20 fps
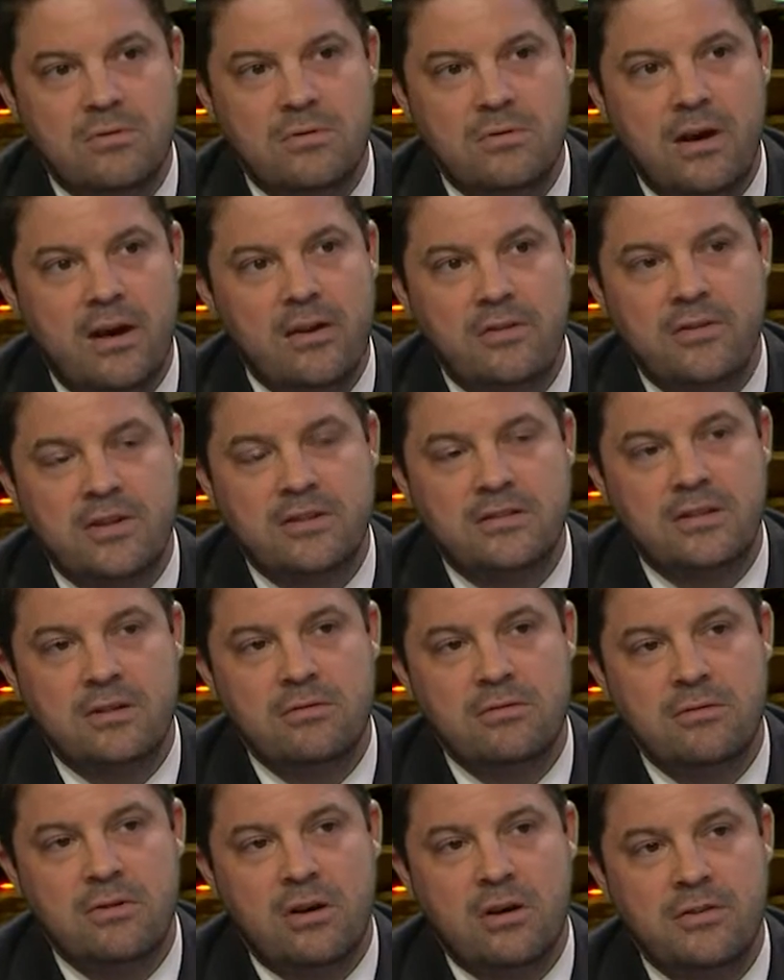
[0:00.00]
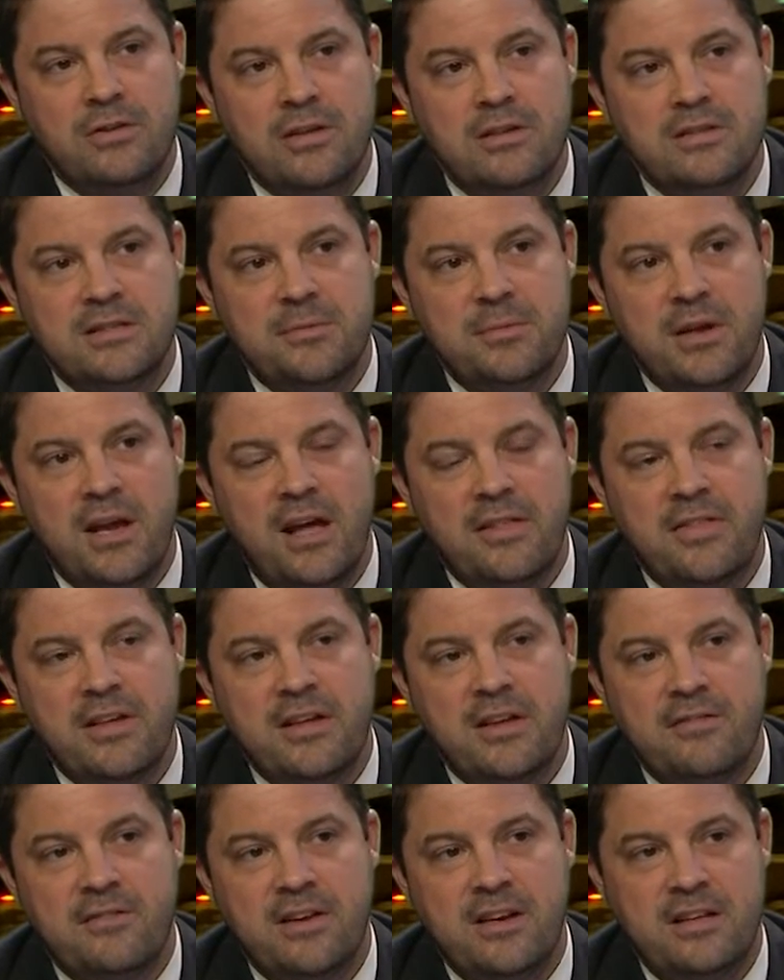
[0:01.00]
I don't think so on this. I mean, I
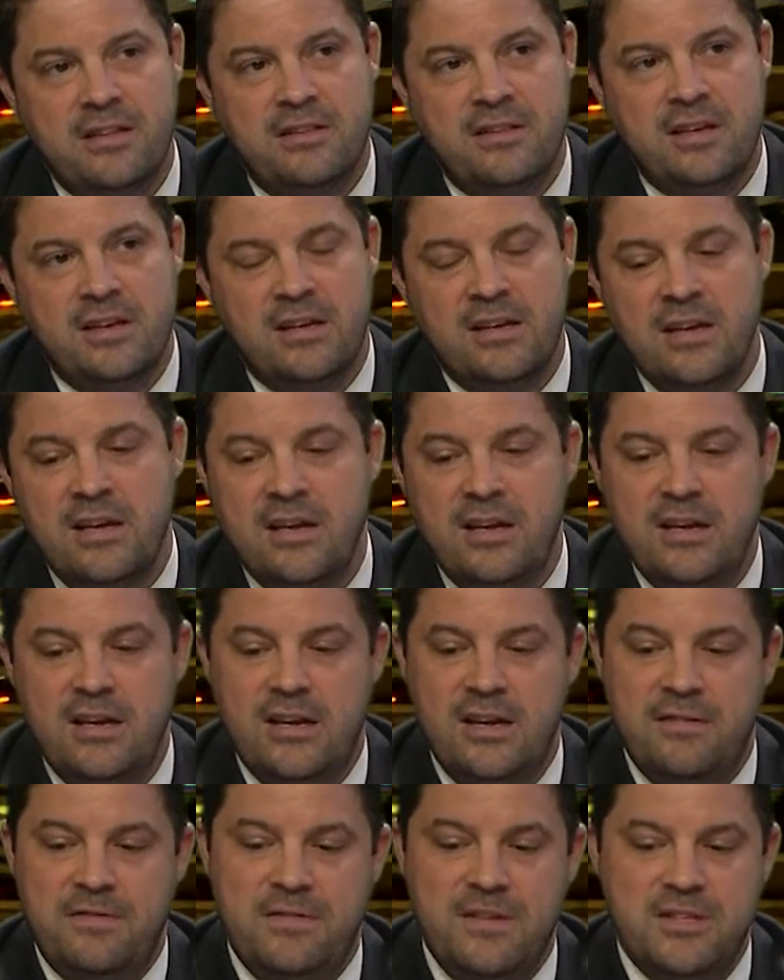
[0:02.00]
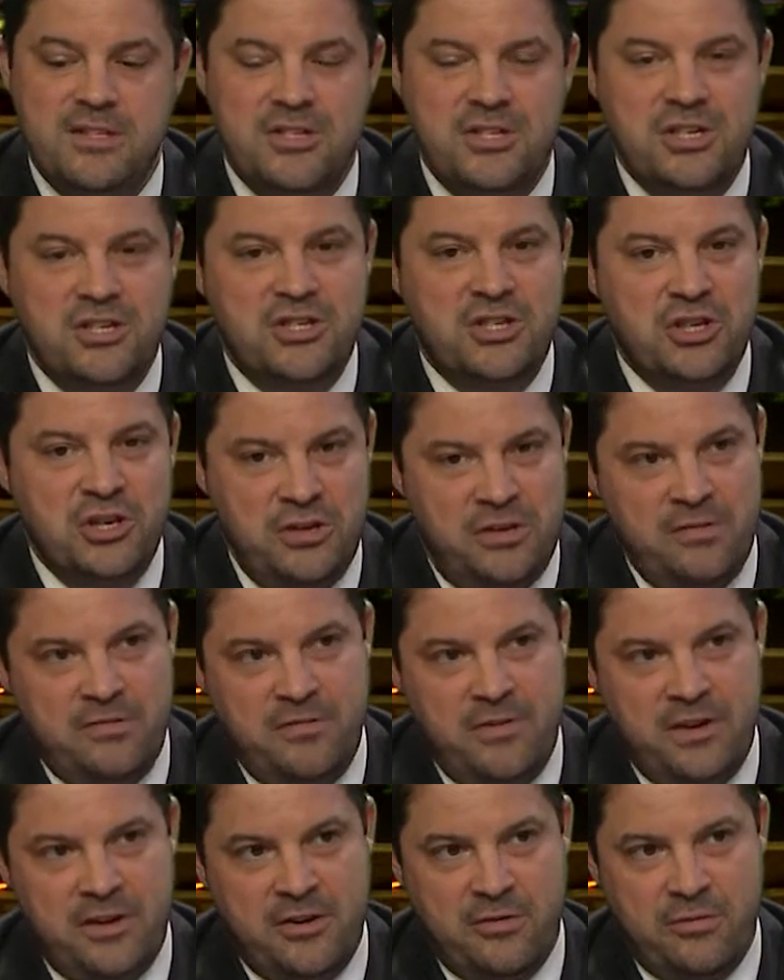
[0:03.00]
think if anything, if this judge could have
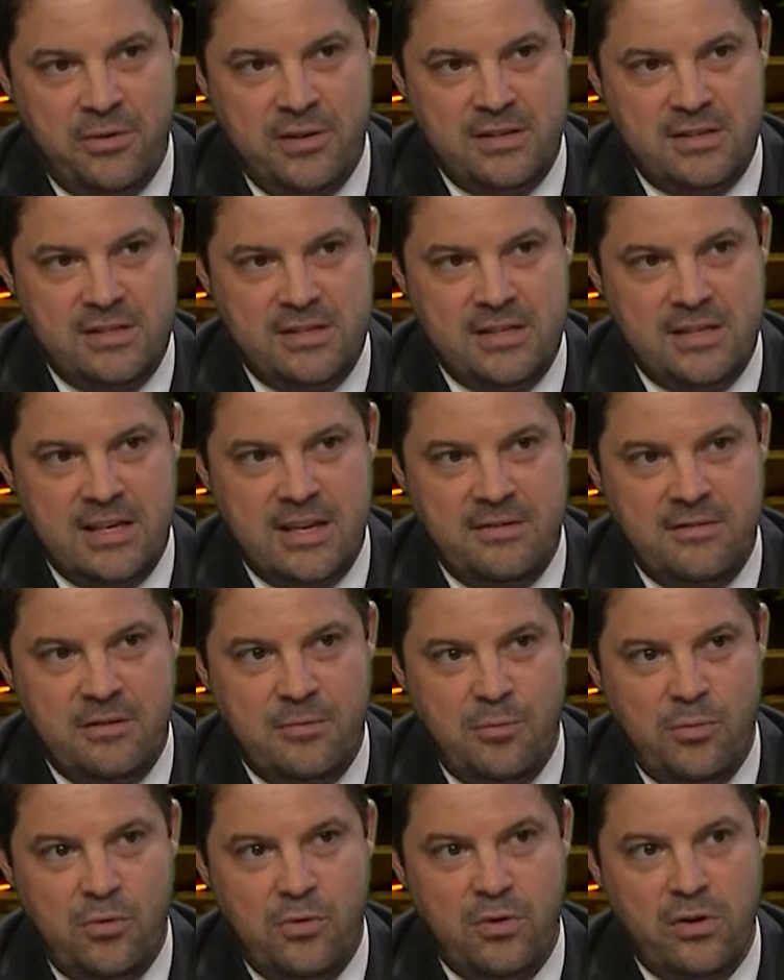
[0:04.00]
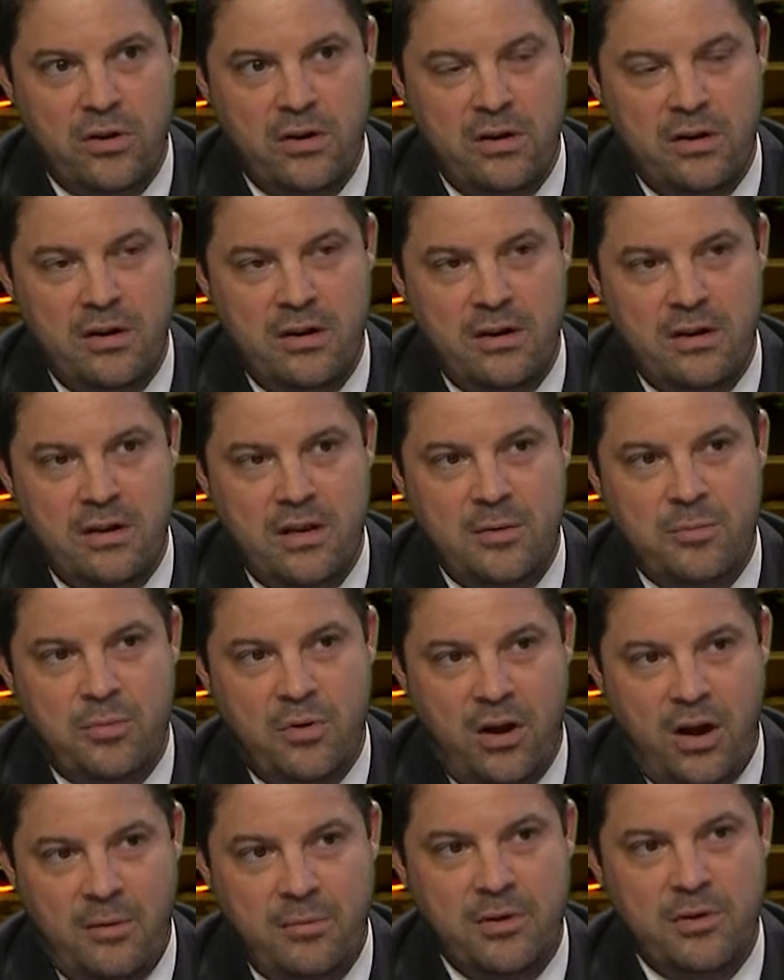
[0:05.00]
found a reason to give him more, he
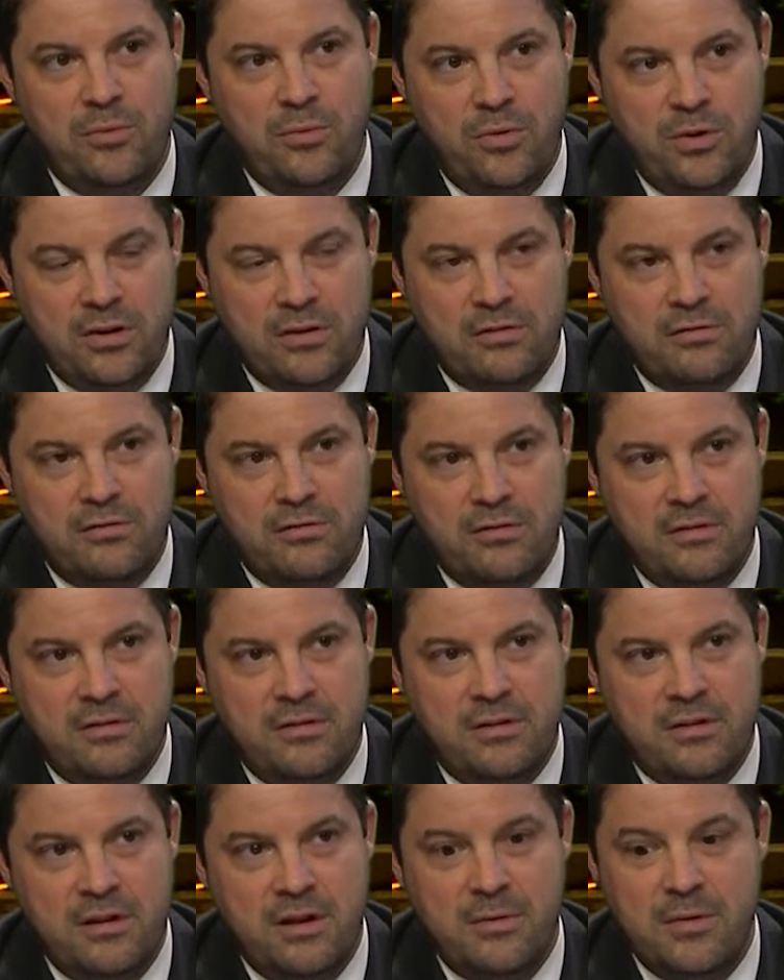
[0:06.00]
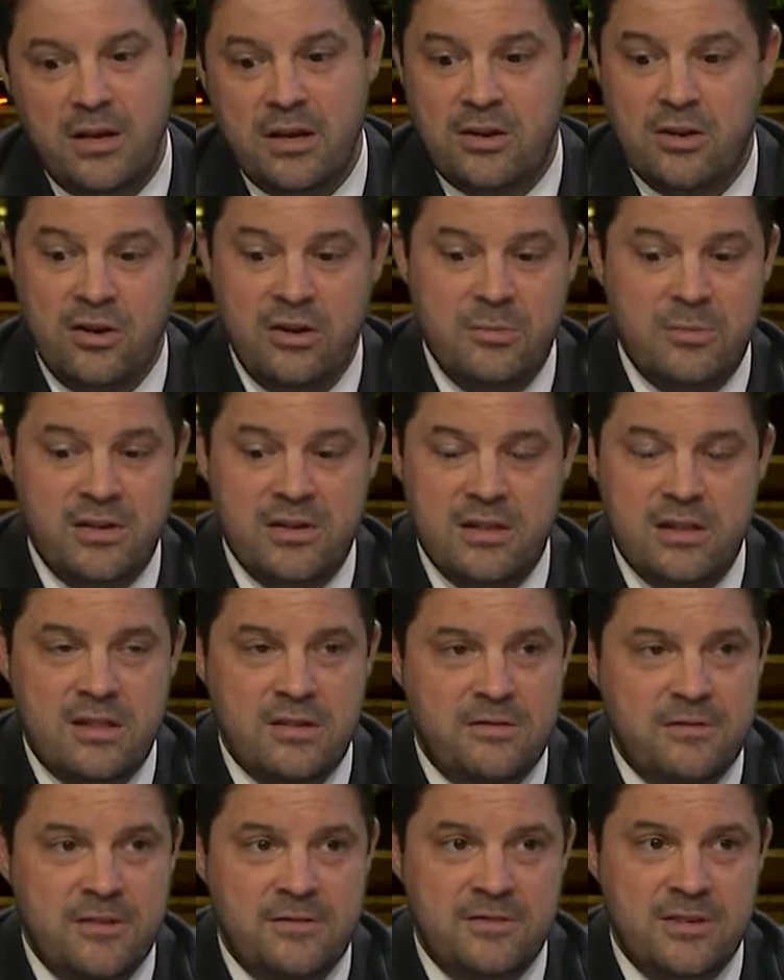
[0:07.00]
probably would have. I mean, it could have been that
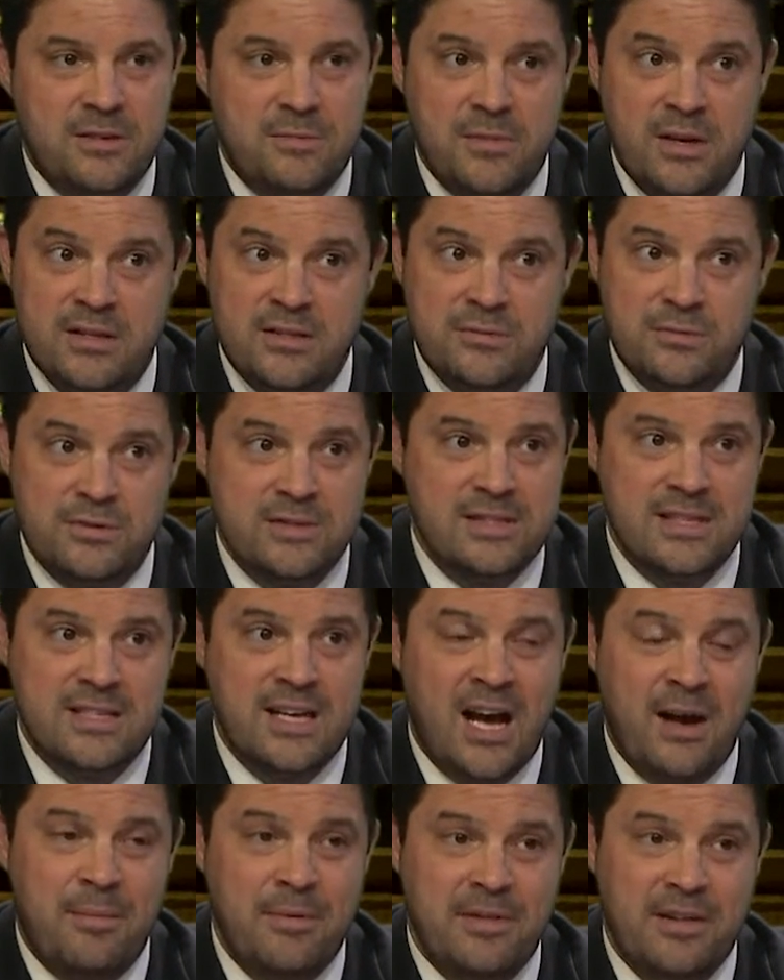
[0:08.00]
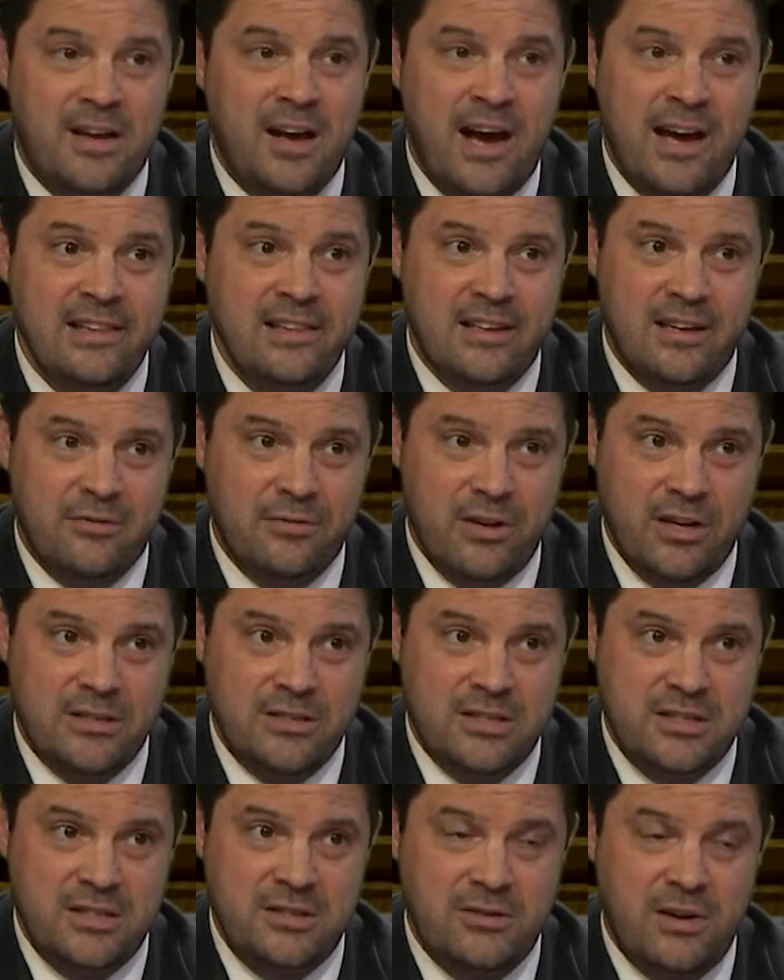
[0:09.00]
the 15 months was the top of the guideline
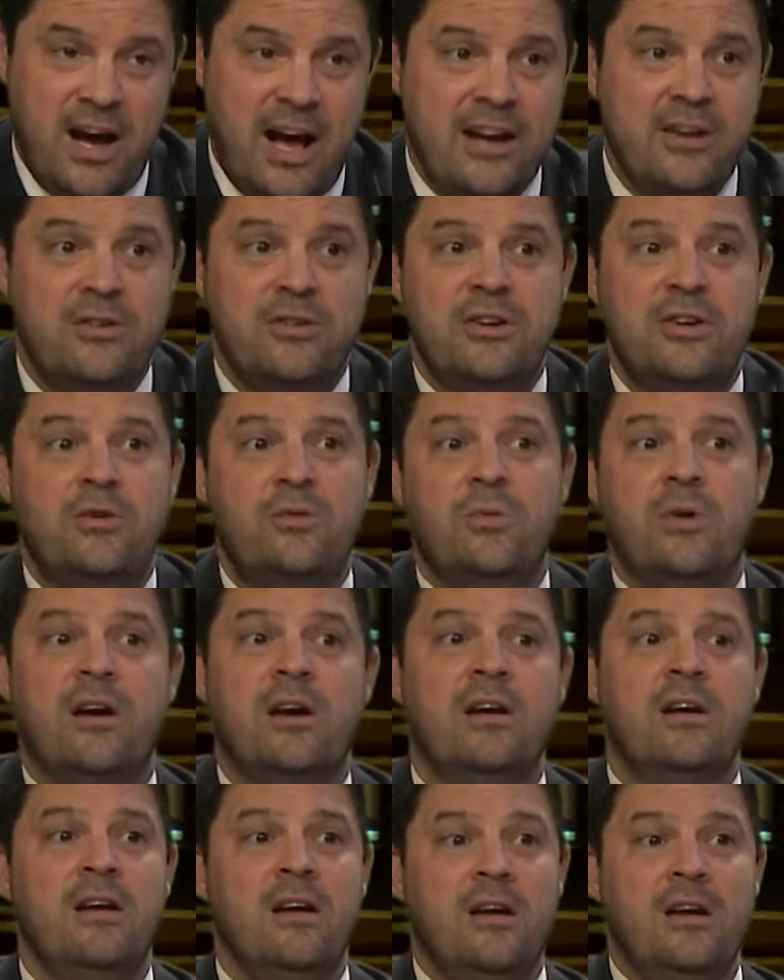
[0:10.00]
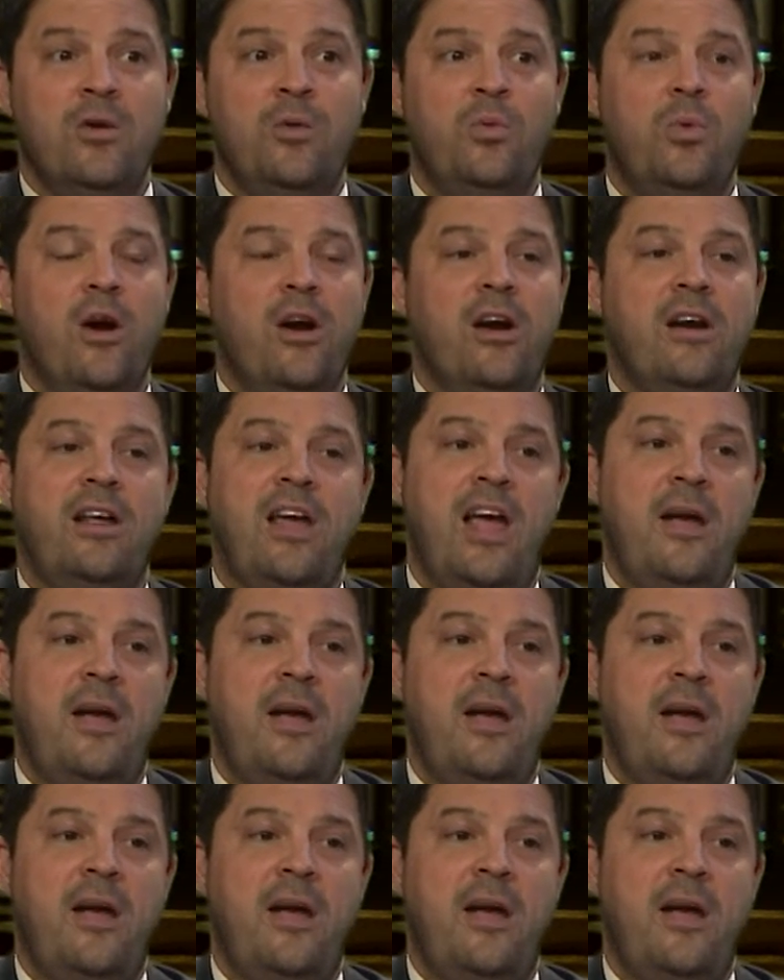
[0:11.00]
range too. I don't know where where it right.